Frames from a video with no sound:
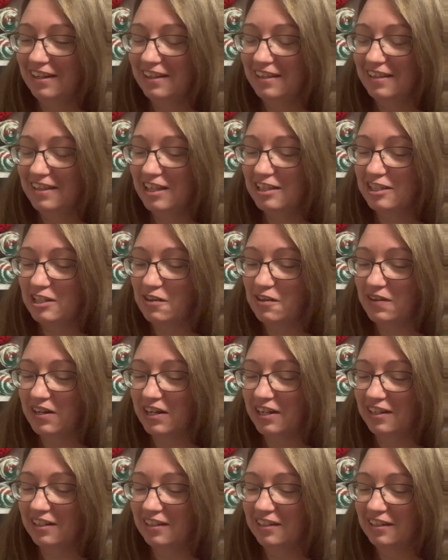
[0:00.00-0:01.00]
That's all
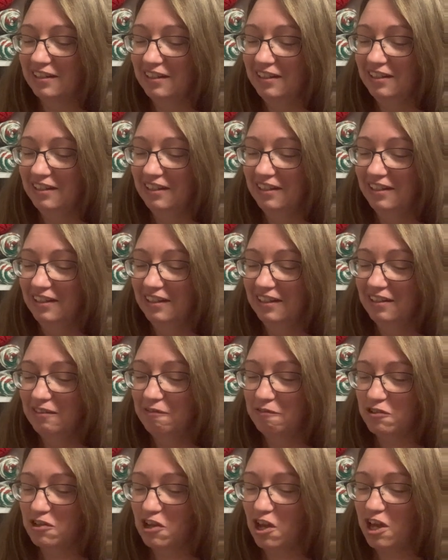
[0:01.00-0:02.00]
right.
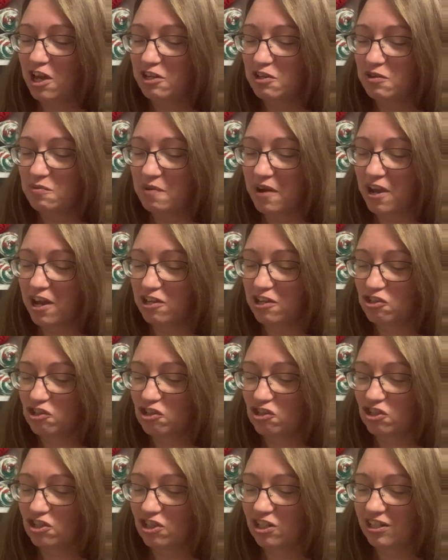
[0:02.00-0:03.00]
Not in a
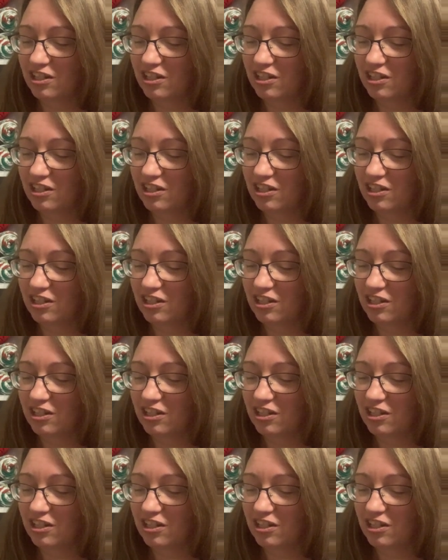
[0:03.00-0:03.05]
rush.